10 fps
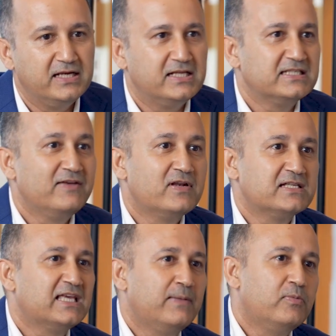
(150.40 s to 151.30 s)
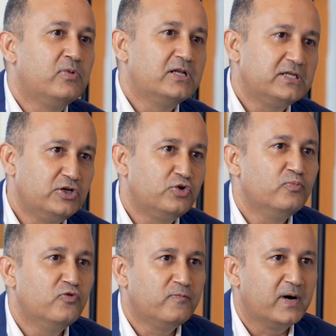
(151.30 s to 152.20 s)
it has given us capability to
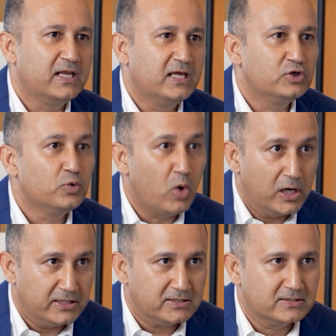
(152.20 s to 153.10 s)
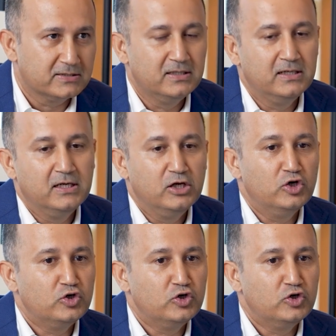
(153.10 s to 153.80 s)
move money into wallets. Mm-hmm.